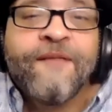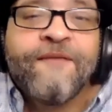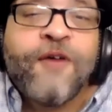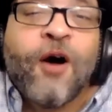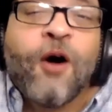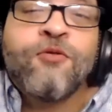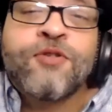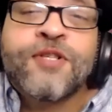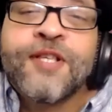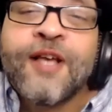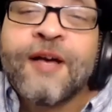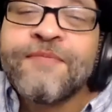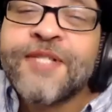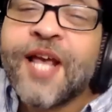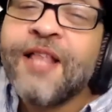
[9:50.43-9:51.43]
Folks,
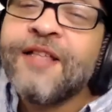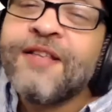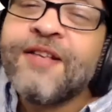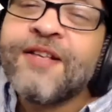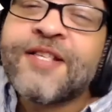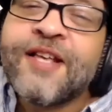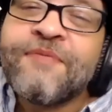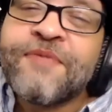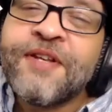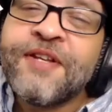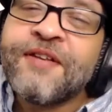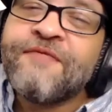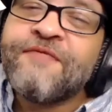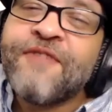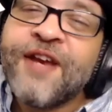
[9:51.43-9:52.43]
I'm telling you something.
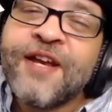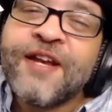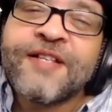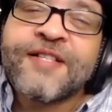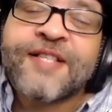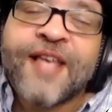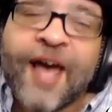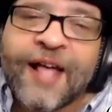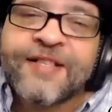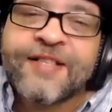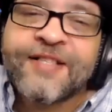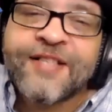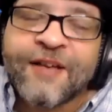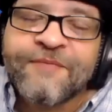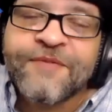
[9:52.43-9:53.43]
Davida's got
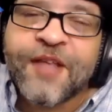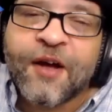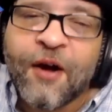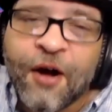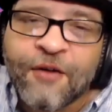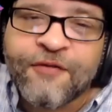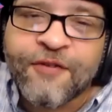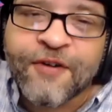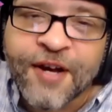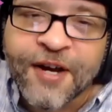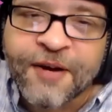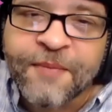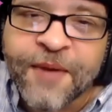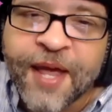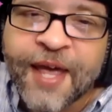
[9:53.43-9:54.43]
something to offer
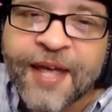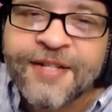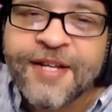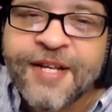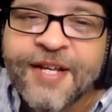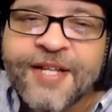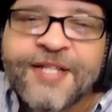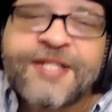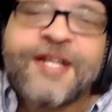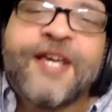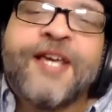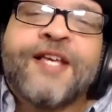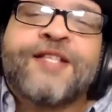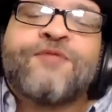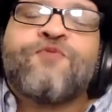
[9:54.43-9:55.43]
here, man.
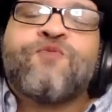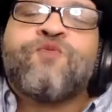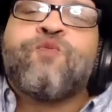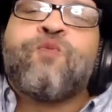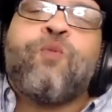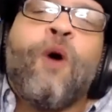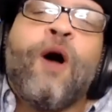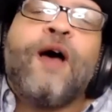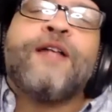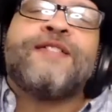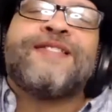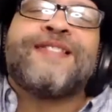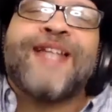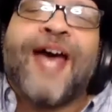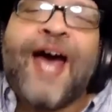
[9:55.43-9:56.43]
She is
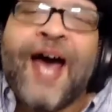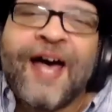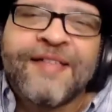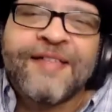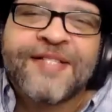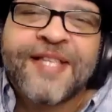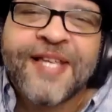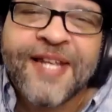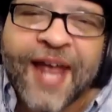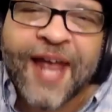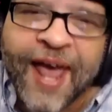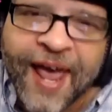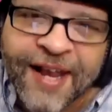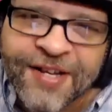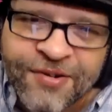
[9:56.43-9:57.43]
one talented
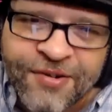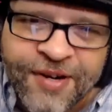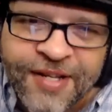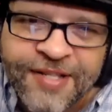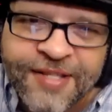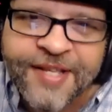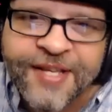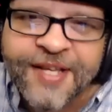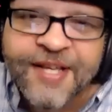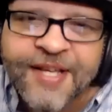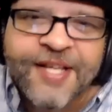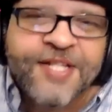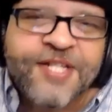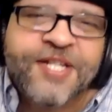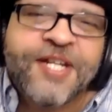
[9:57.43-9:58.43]
actress.
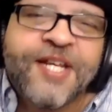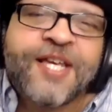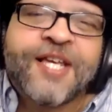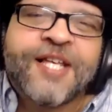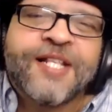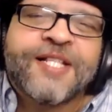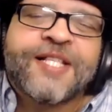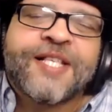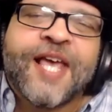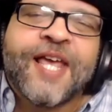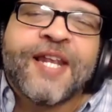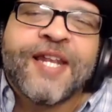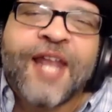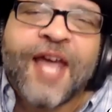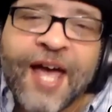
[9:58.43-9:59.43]
She can
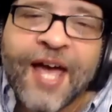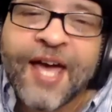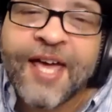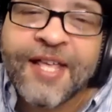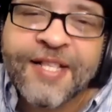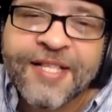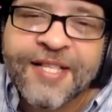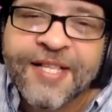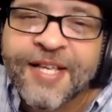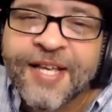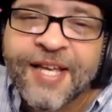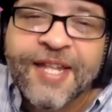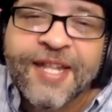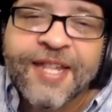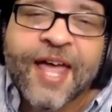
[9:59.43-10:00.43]
say lines
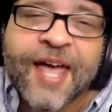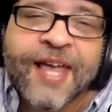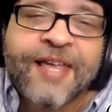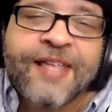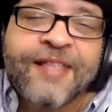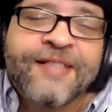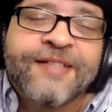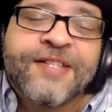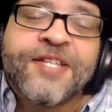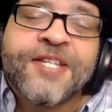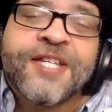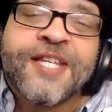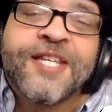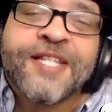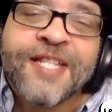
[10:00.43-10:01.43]
like
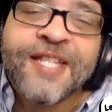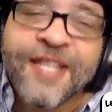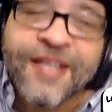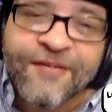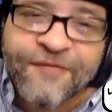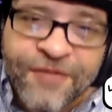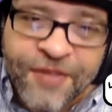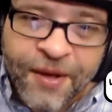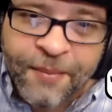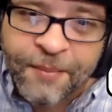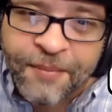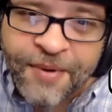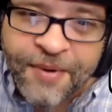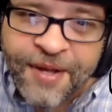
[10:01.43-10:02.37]
she's lived them.